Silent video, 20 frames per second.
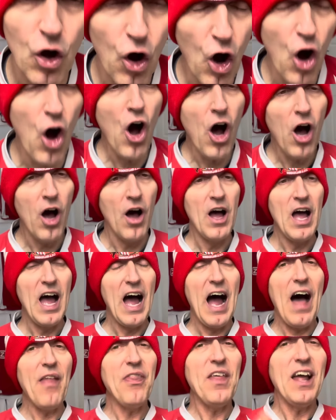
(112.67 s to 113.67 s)
Or
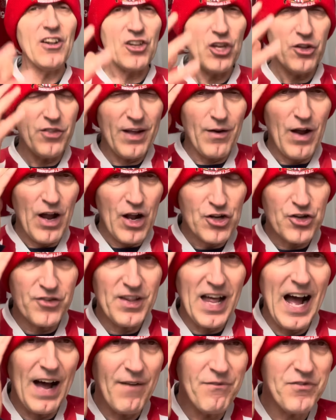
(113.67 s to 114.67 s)
are they, do
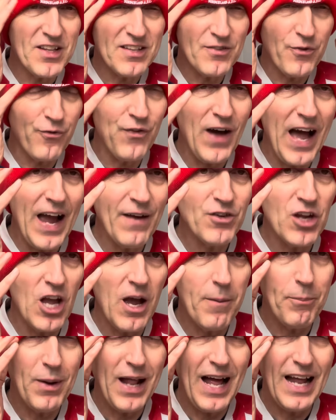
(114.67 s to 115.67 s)
they have this five-year
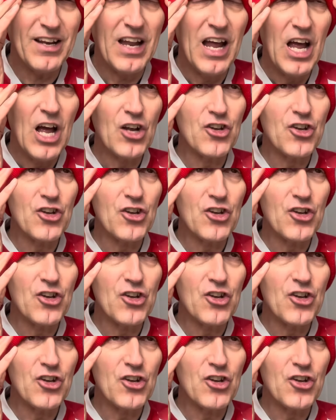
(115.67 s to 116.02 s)
plan?